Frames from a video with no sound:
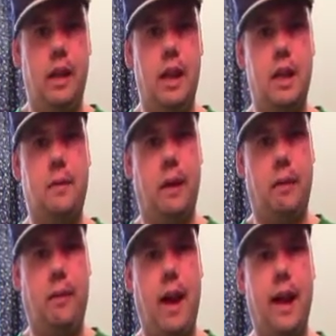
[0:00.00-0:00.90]
It's for the
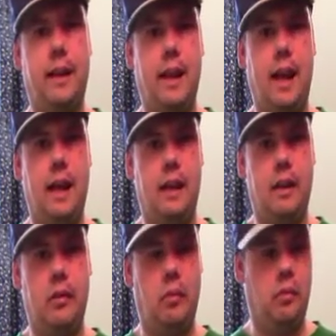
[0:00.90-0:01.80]
fact that
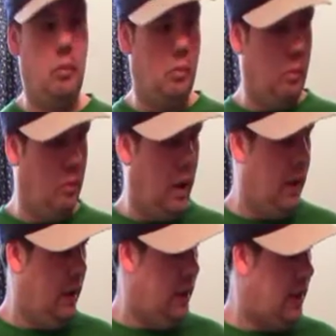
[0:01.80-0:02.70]

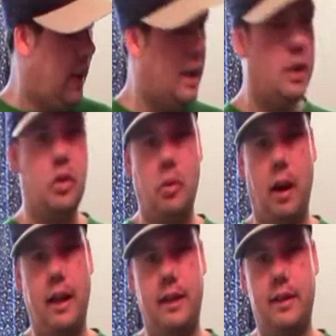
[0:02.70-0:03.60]
this 10
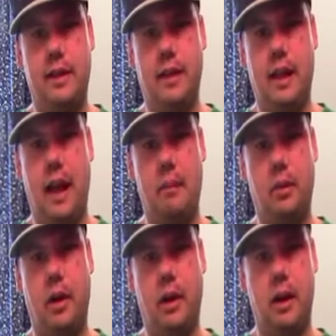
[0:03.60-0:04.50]
strikes that I'm
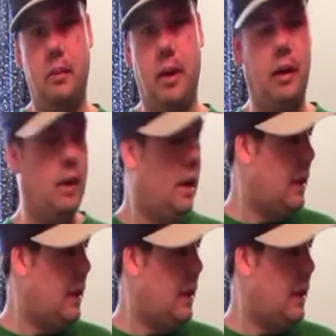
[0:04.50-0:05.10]
talking about